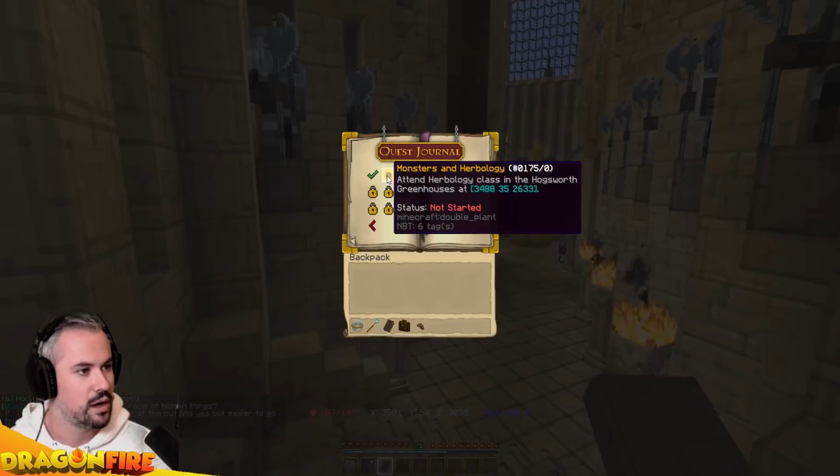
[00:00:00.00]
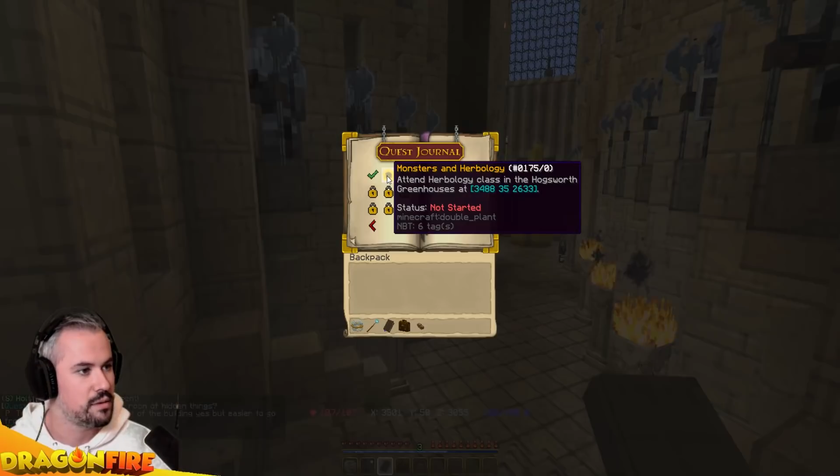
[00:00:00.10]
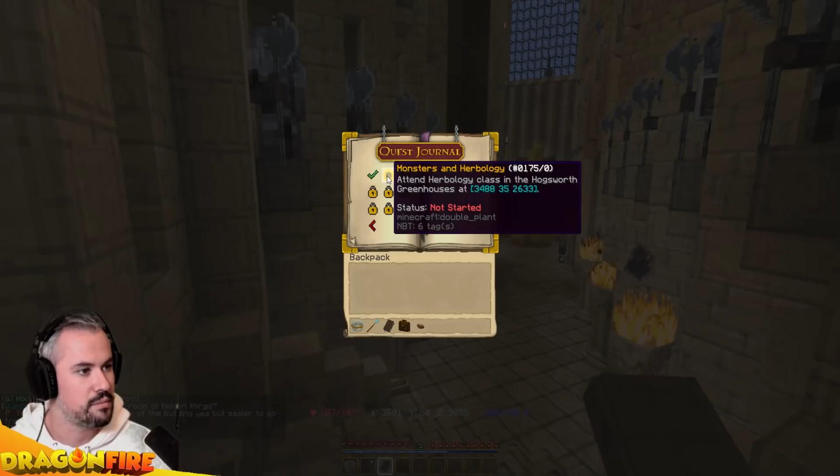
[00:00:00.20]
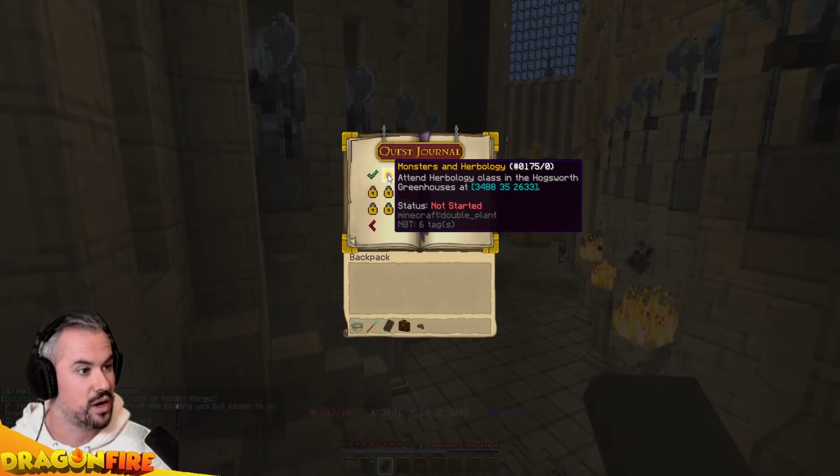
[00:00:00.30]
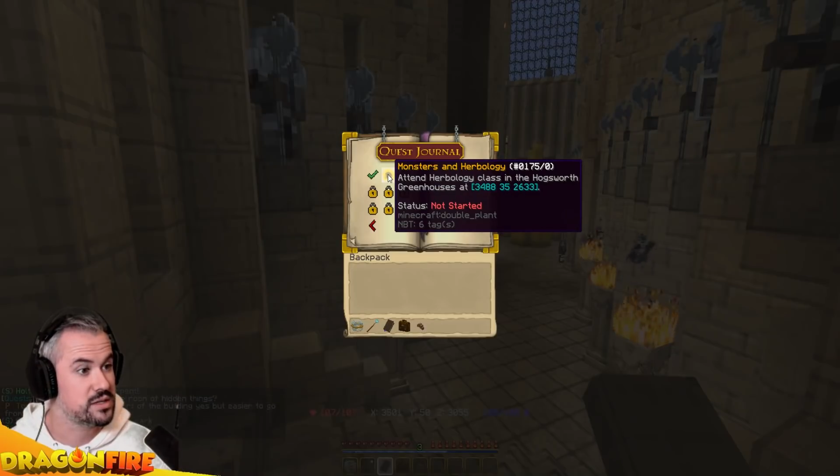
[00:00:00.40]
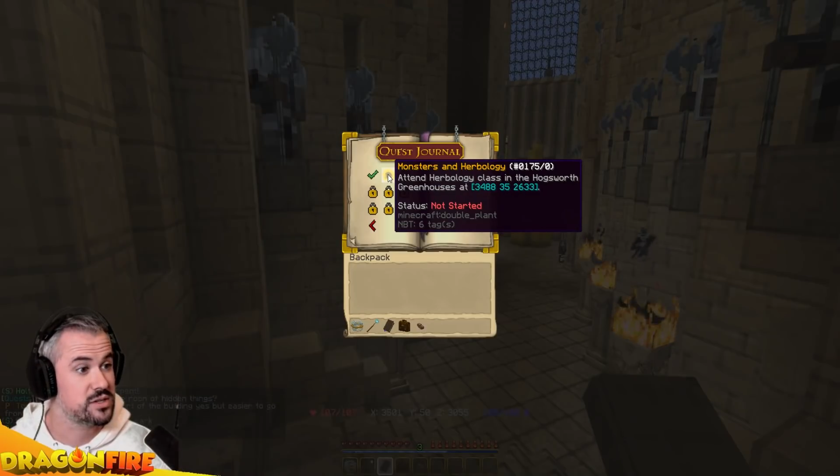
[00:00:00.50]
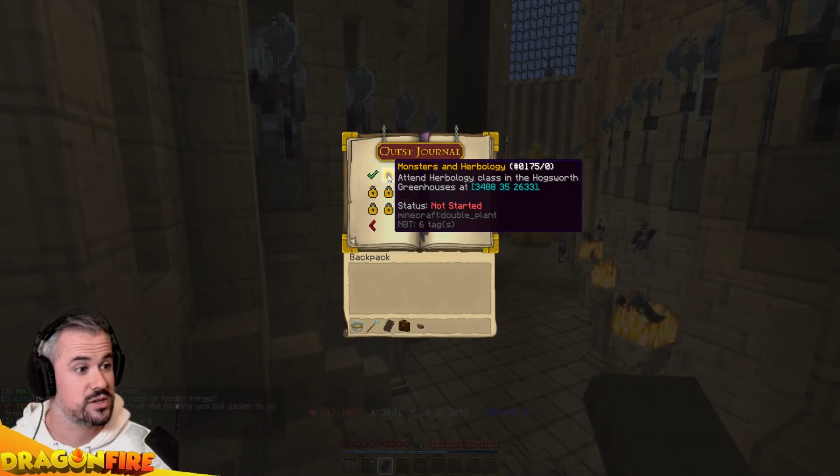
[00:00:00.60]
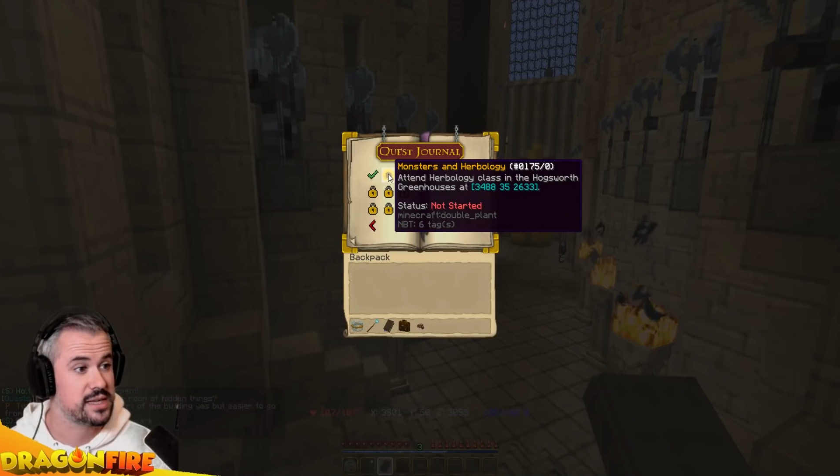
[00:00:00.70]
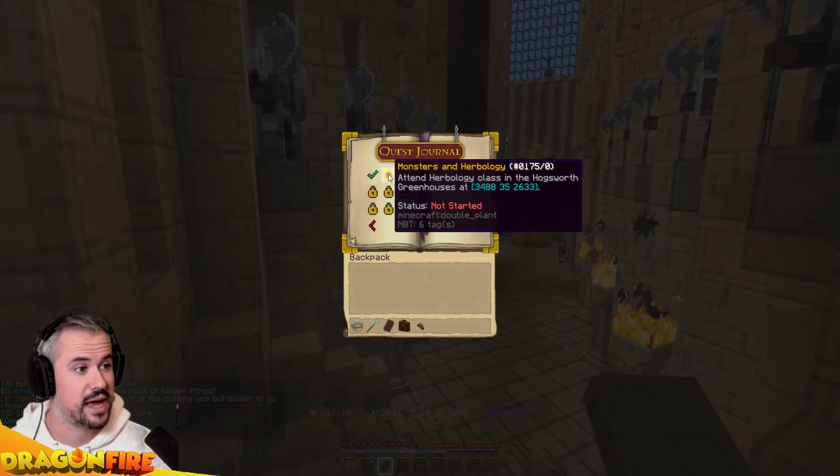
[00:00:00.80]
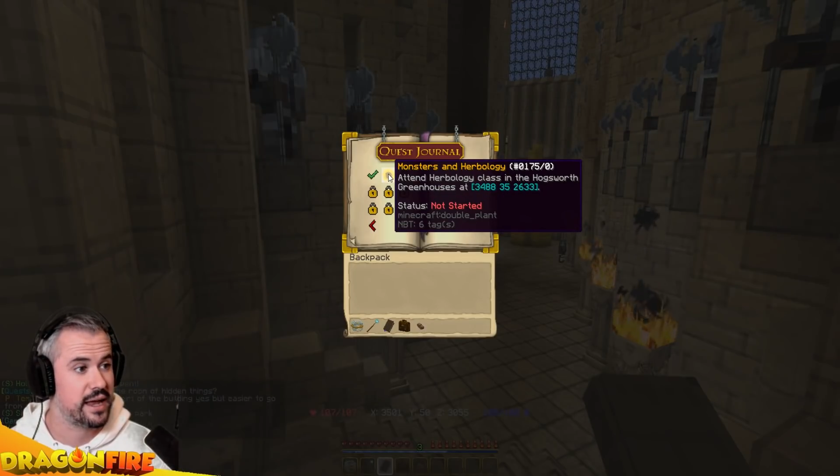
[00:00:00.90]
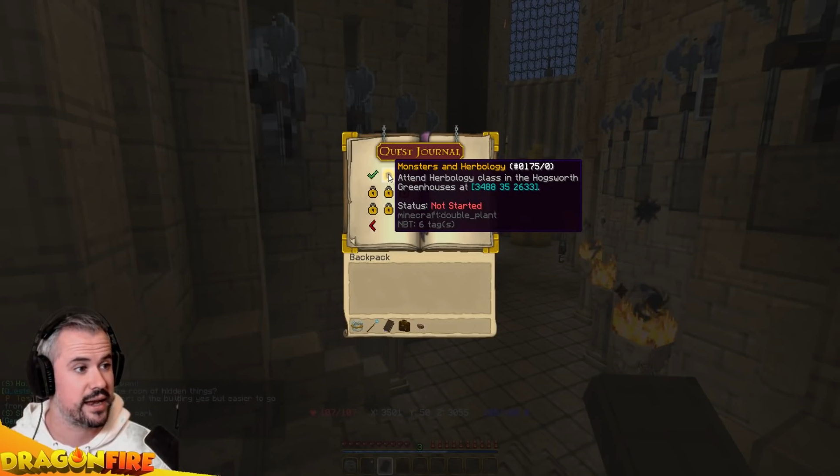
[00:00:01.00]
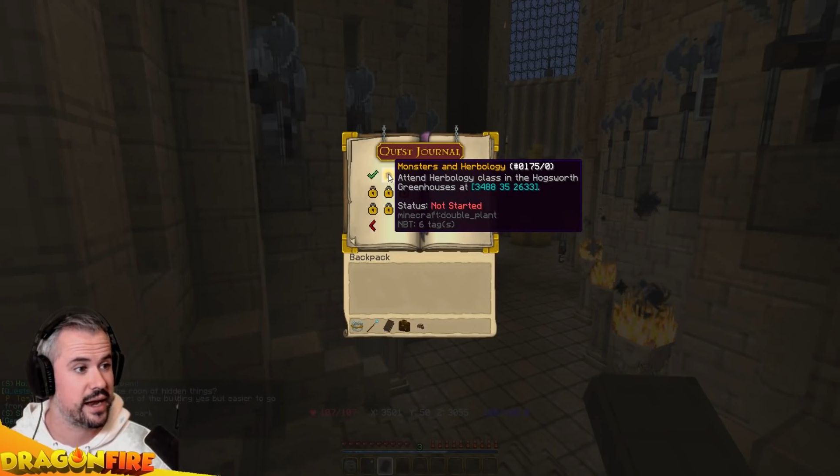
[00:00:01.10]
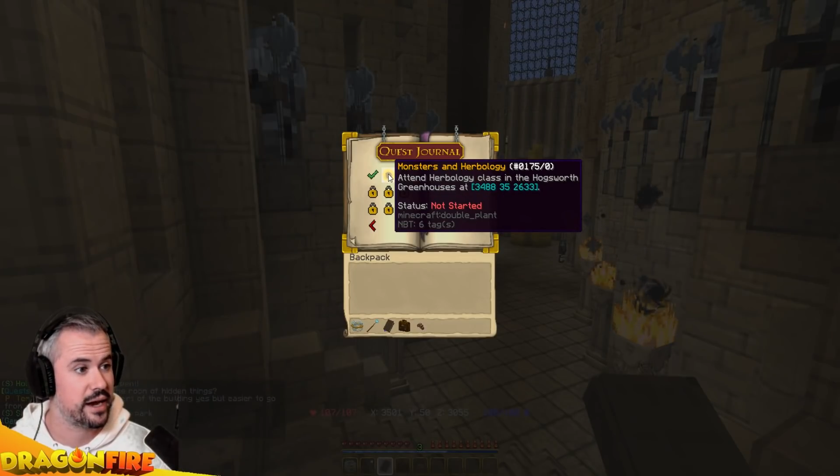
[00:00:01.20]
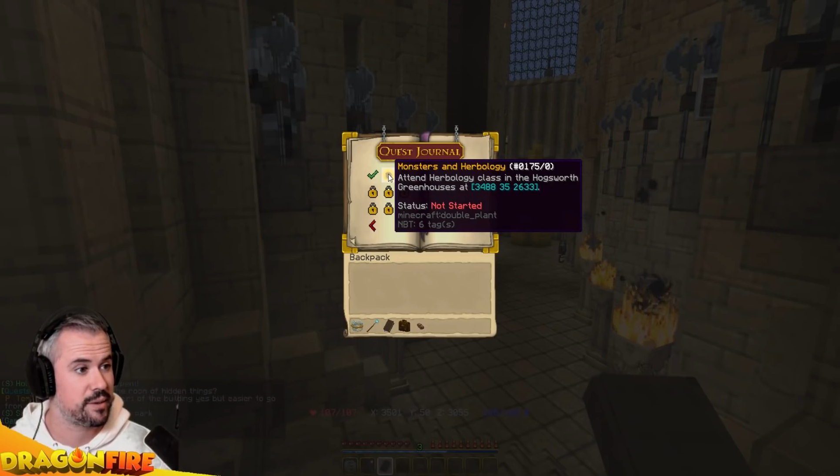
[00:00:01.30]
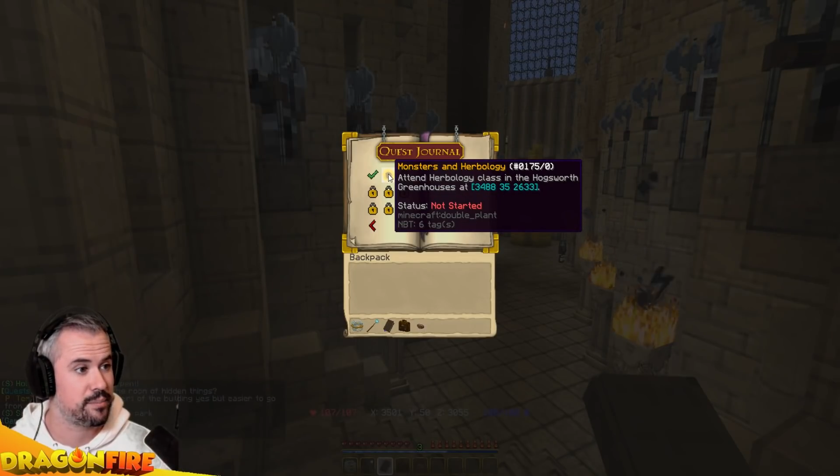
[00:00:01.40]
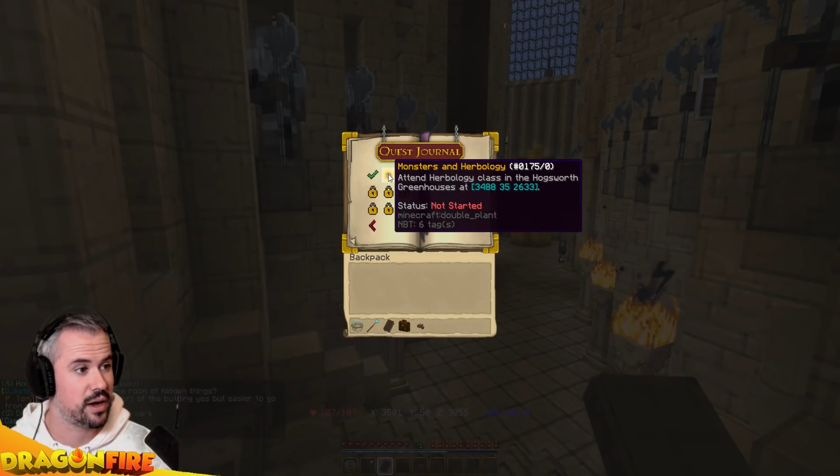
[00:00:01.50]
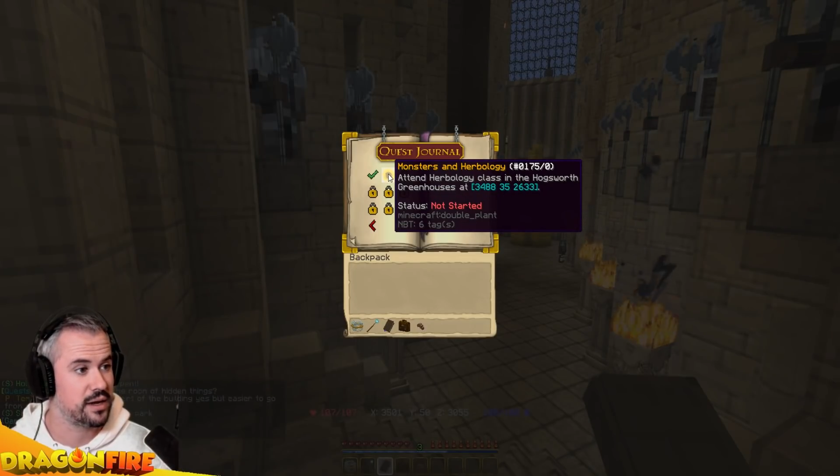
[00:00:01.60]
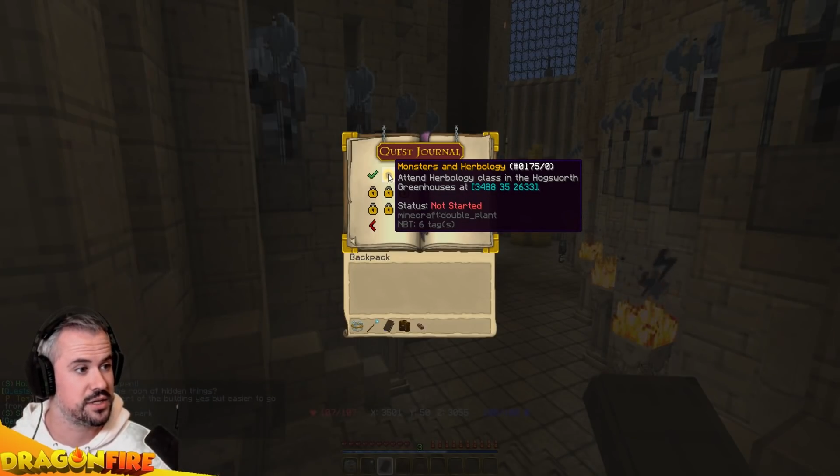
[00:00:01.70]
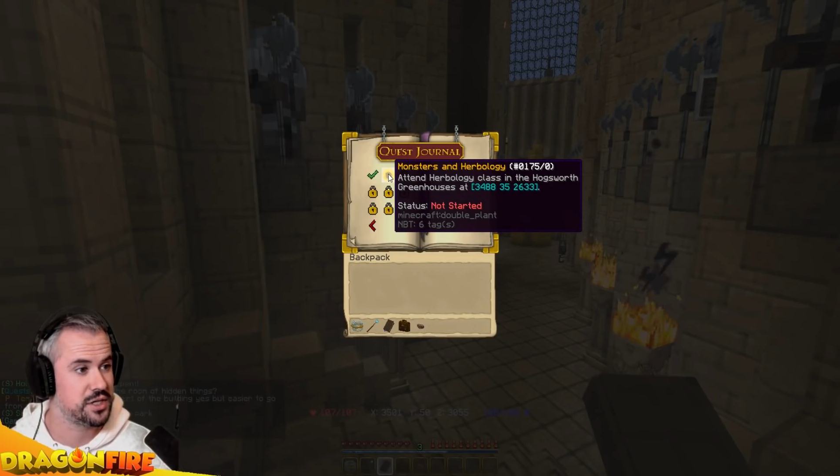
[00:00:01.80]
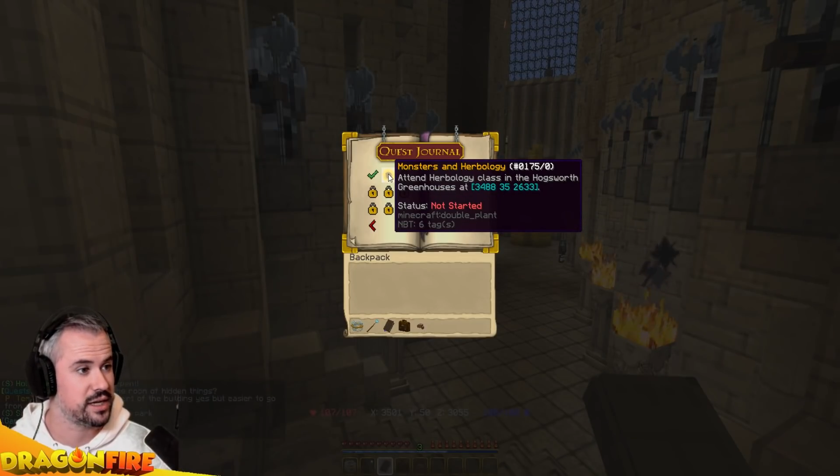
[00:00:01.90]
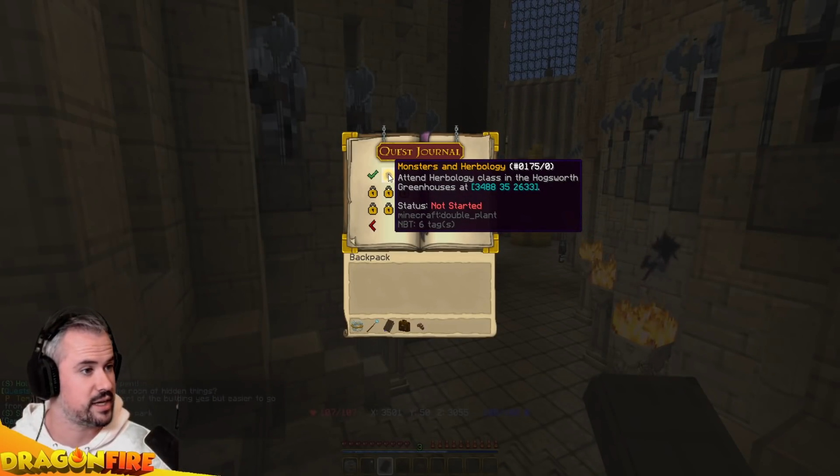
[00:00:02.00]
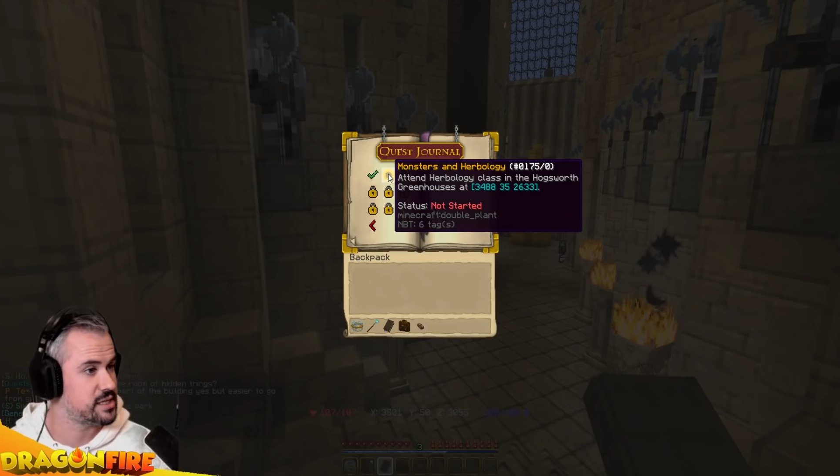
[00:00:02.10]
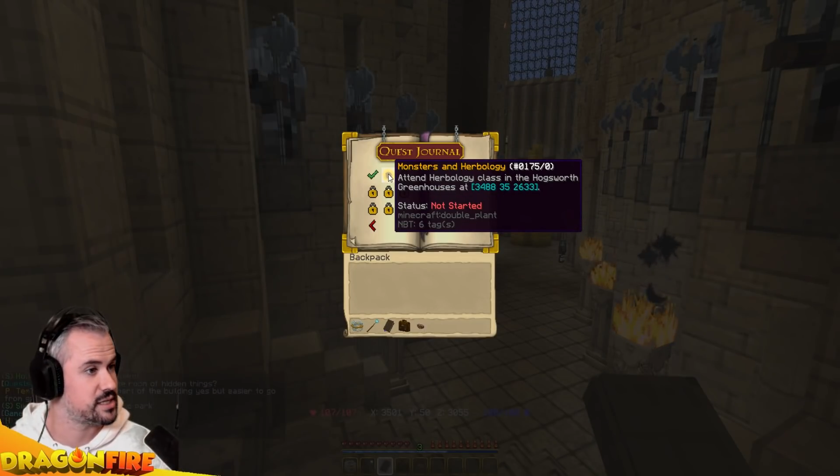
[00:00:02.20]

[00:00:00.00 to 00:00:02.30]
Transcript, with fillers: Monsters and Herbology is